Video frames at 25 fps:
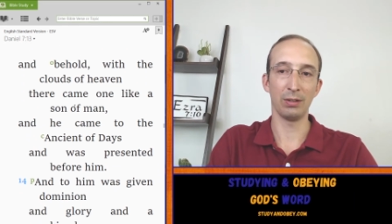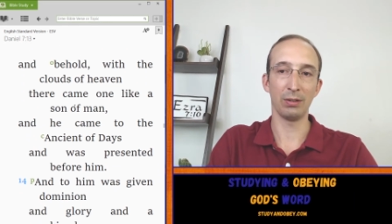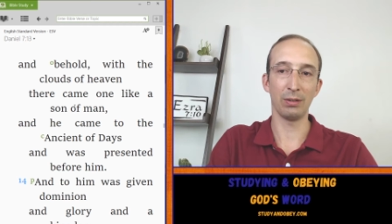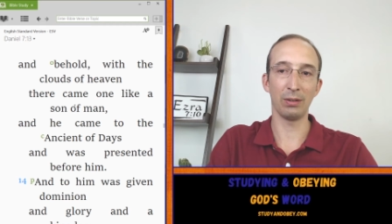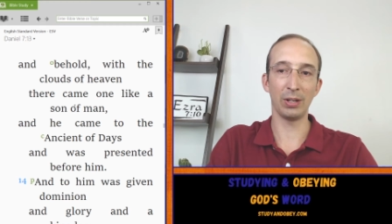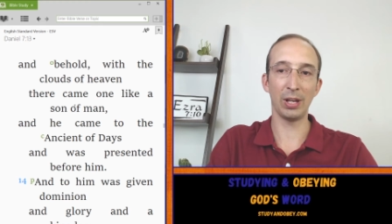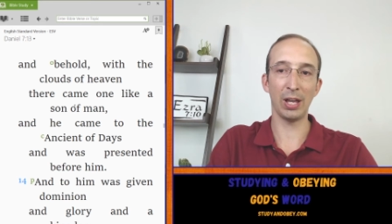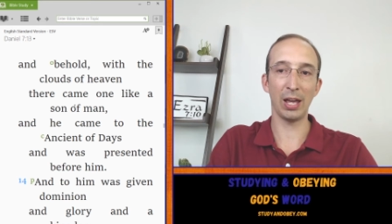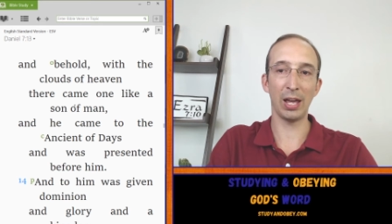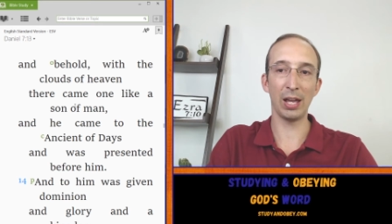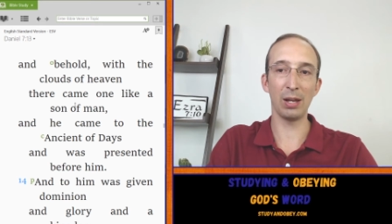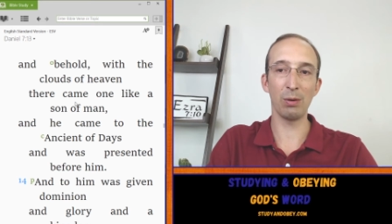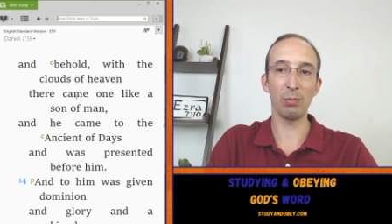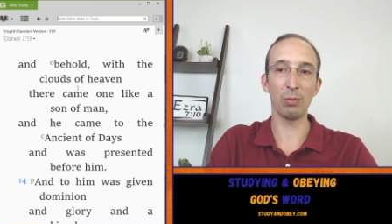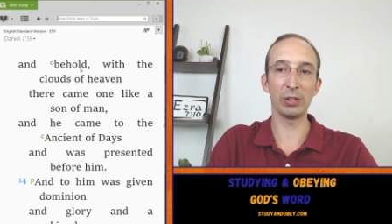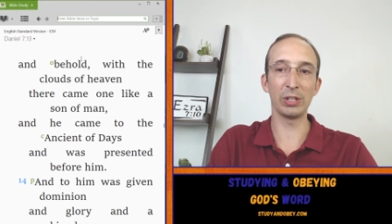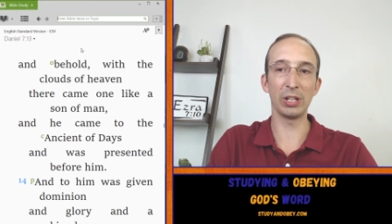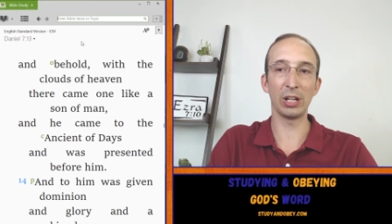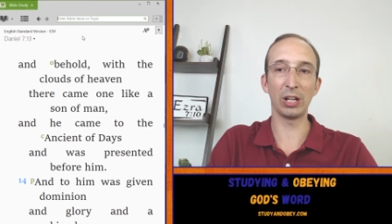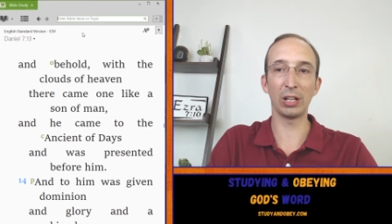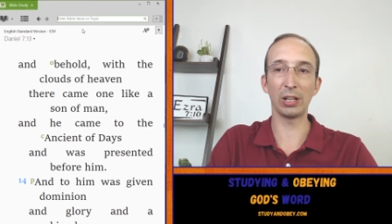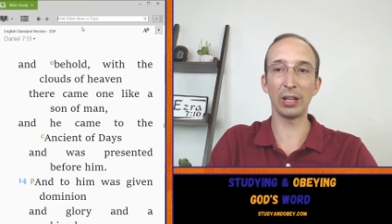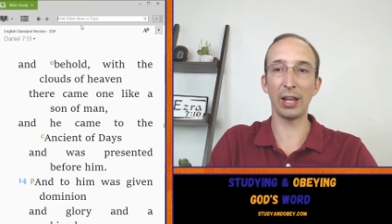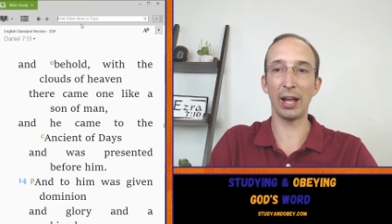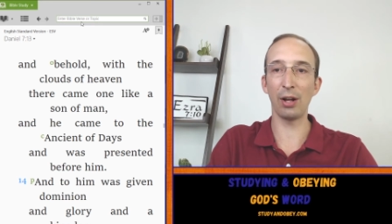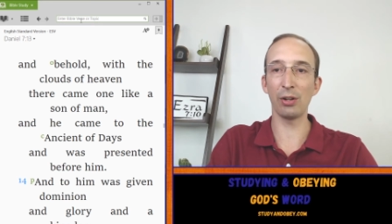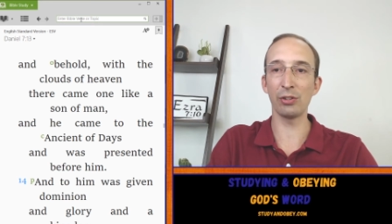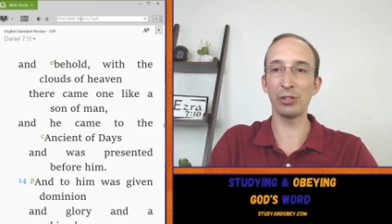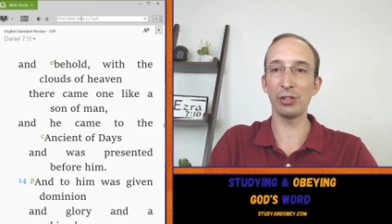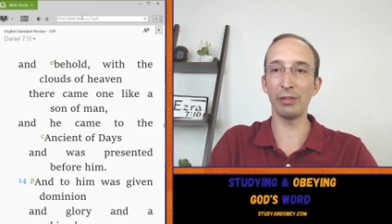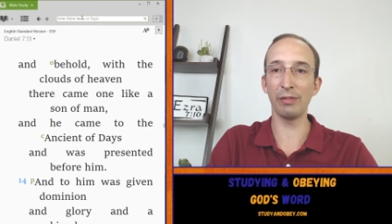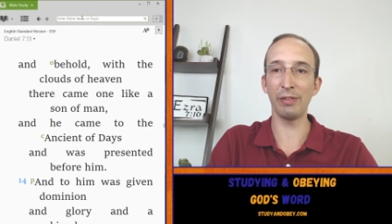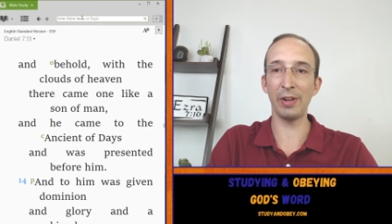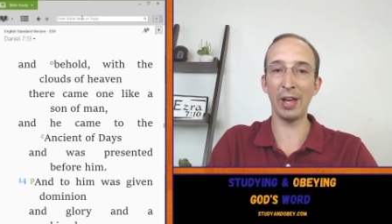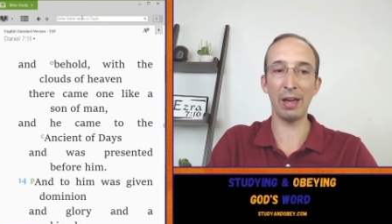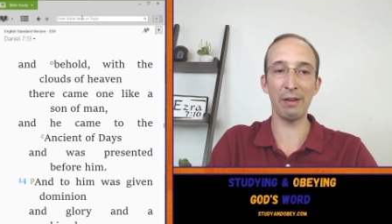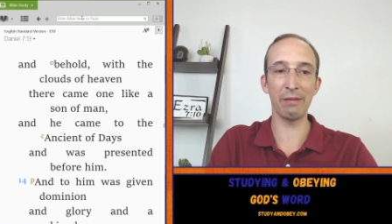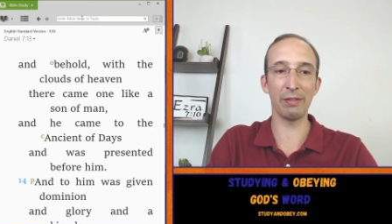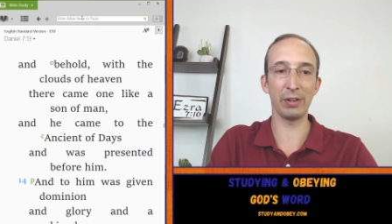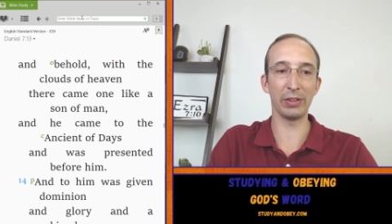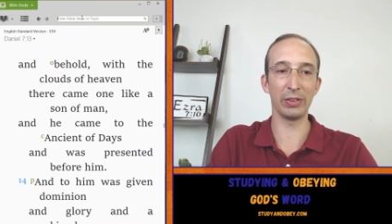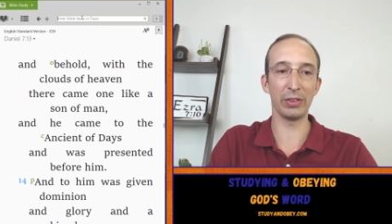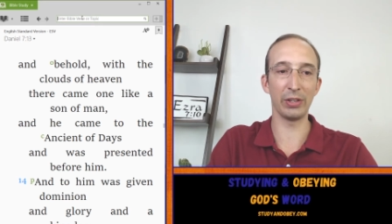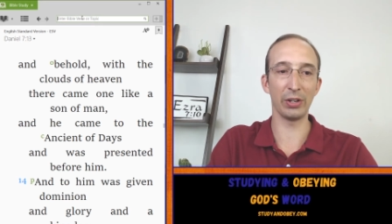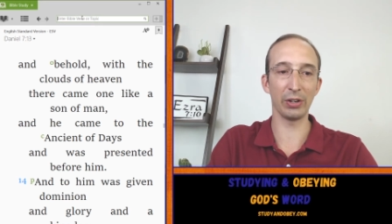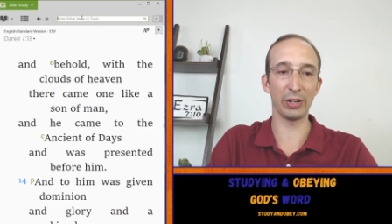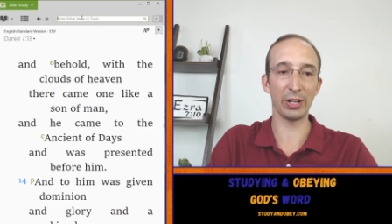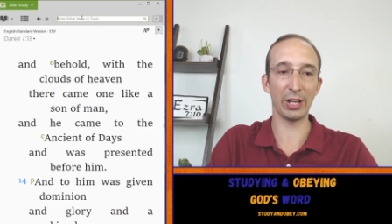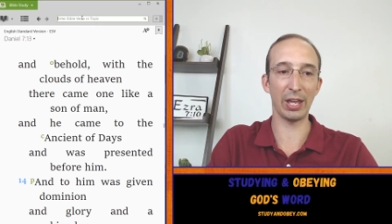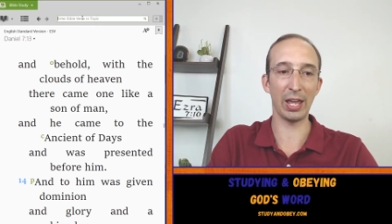Okay, with the clouds of heaven,
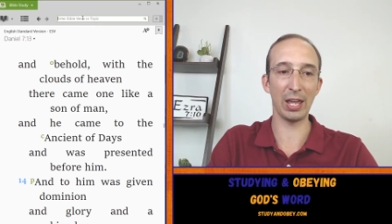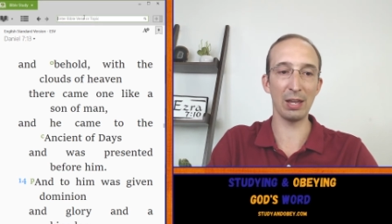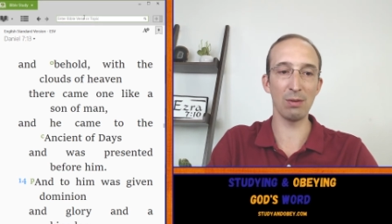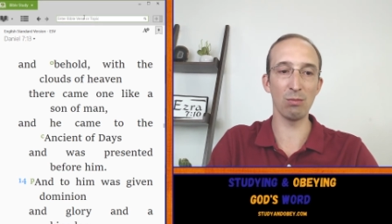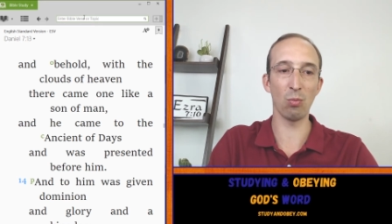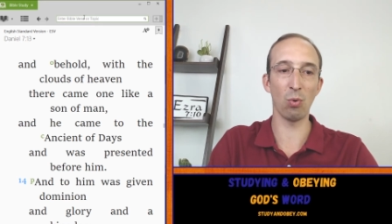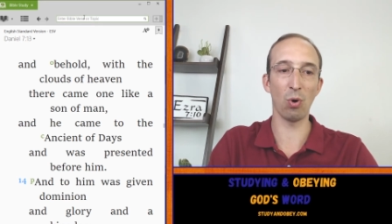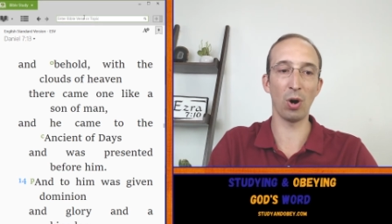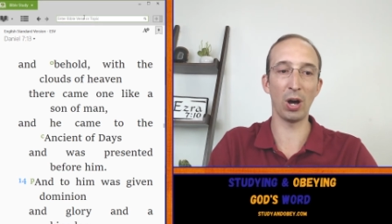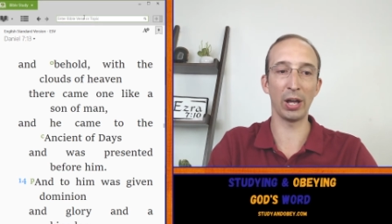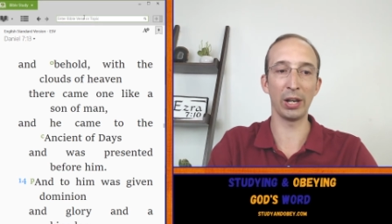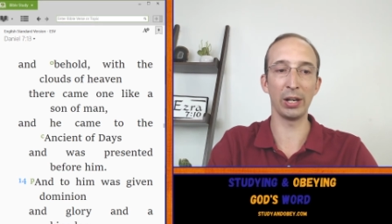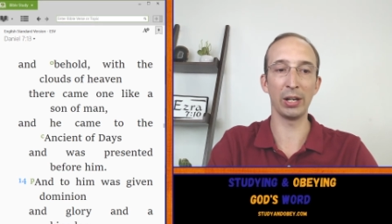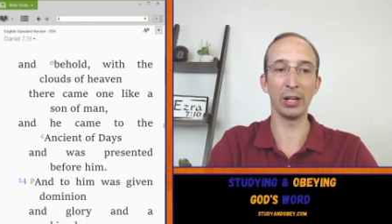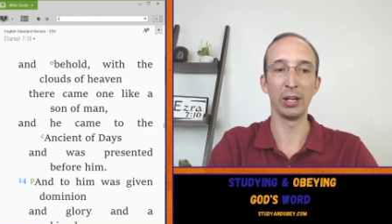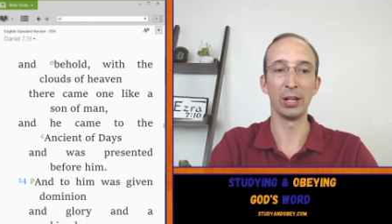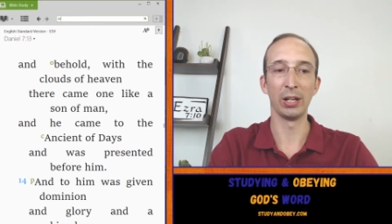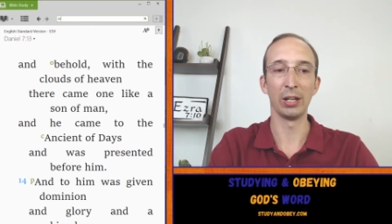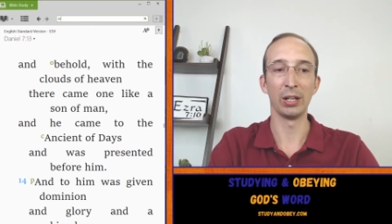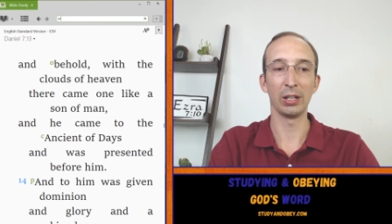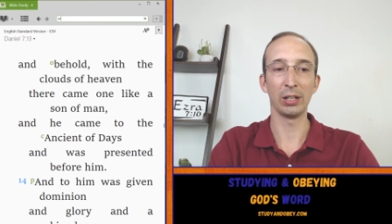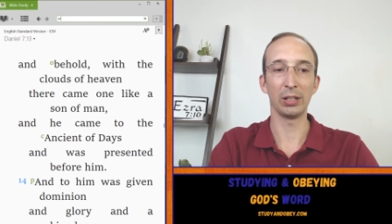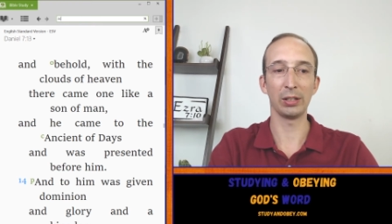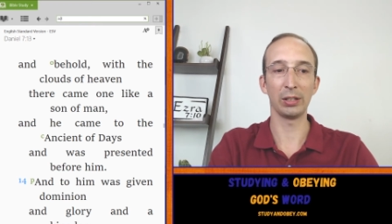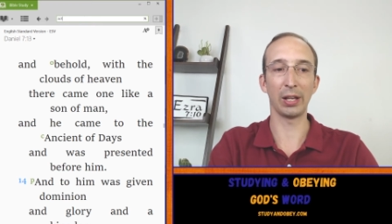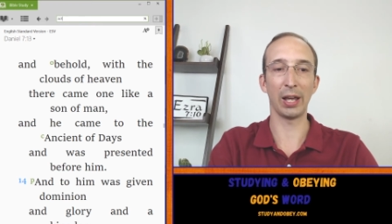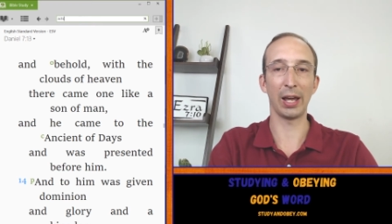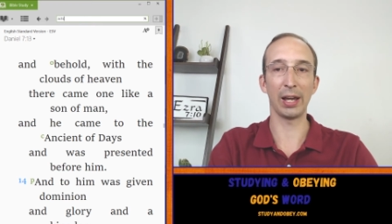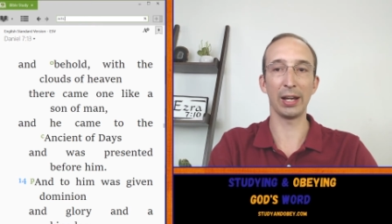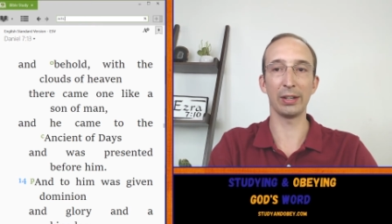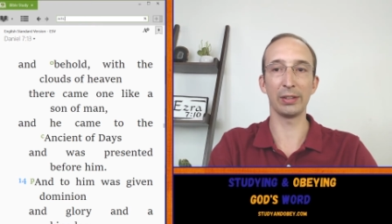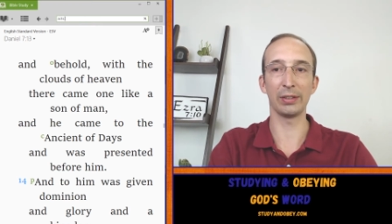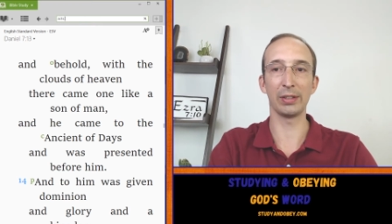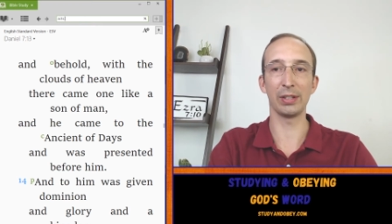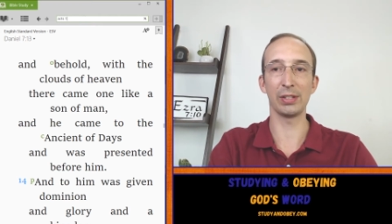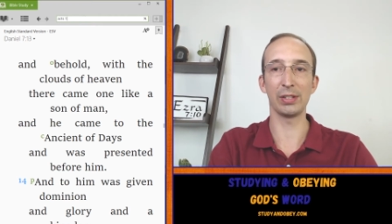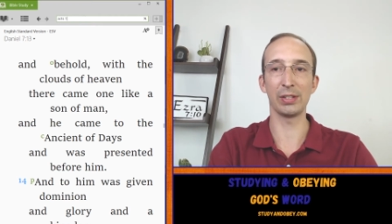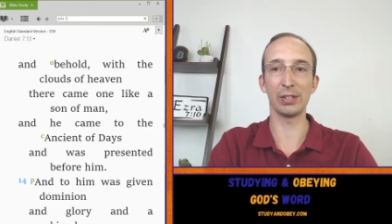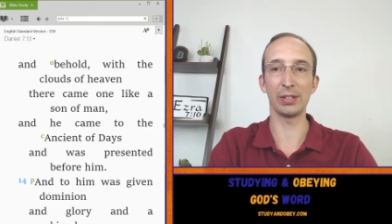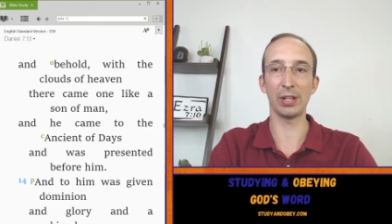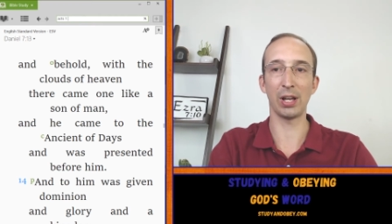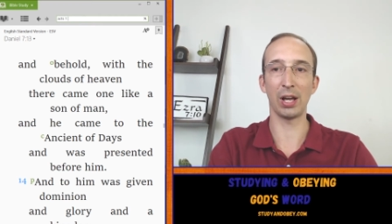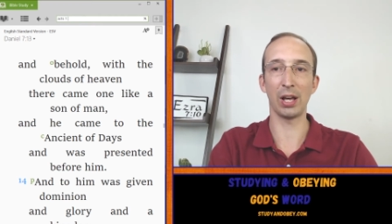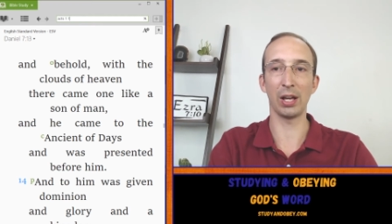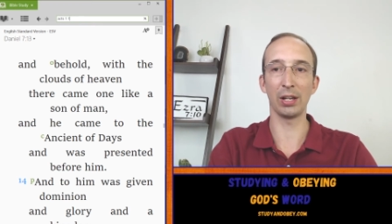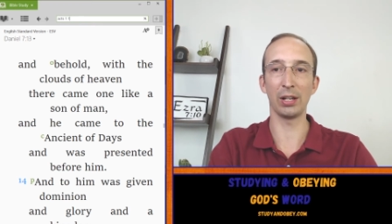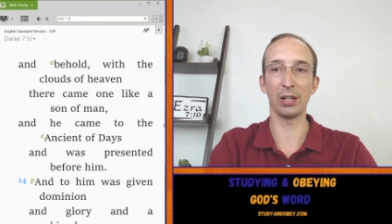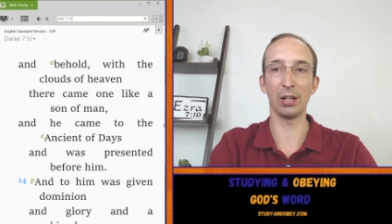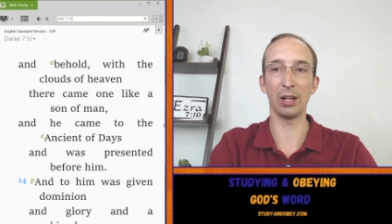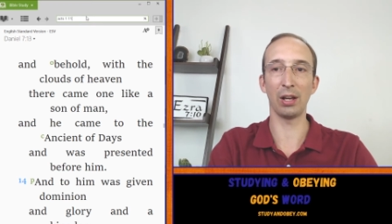there came one like the
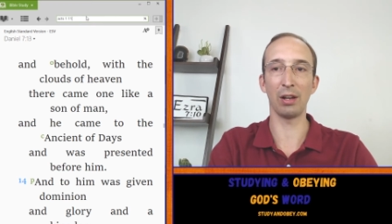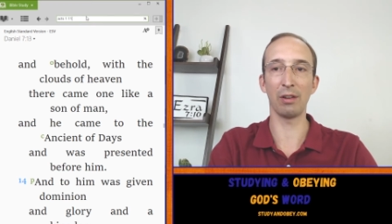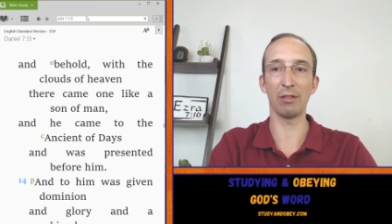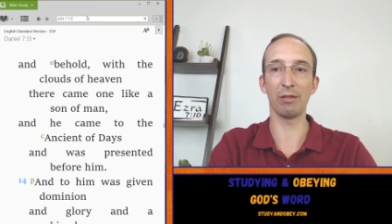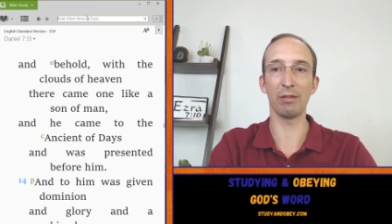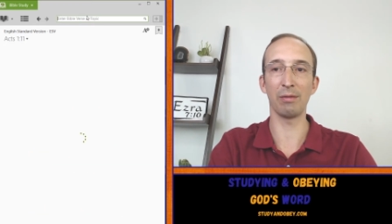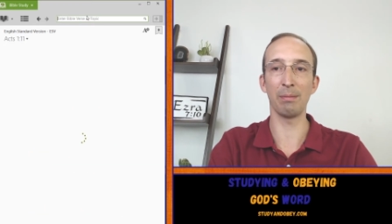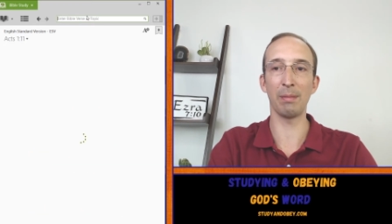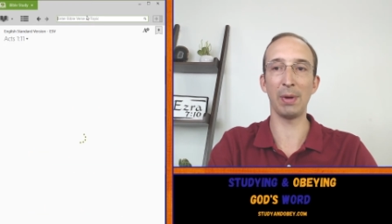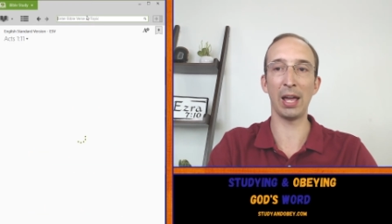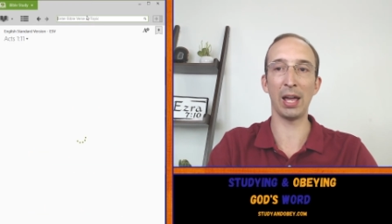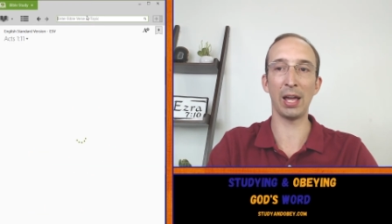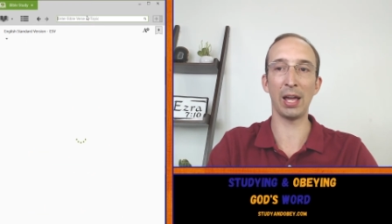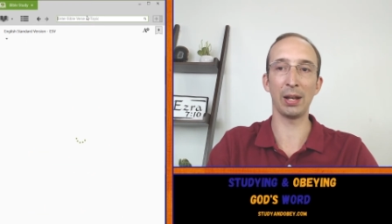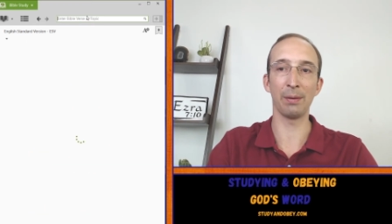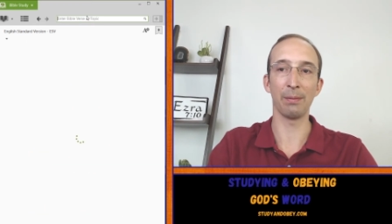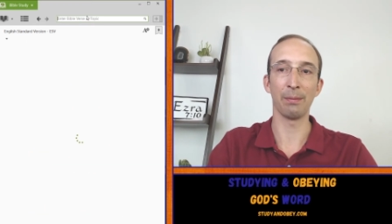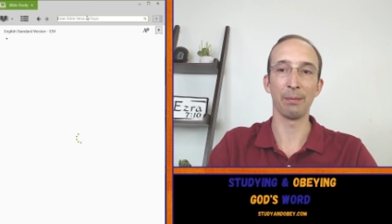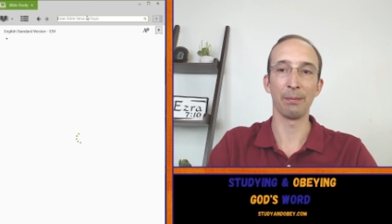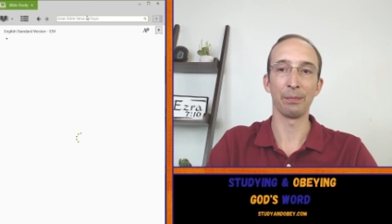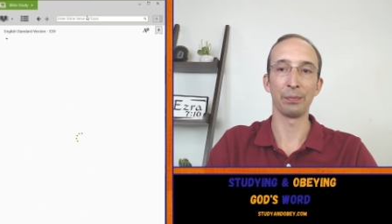son of man.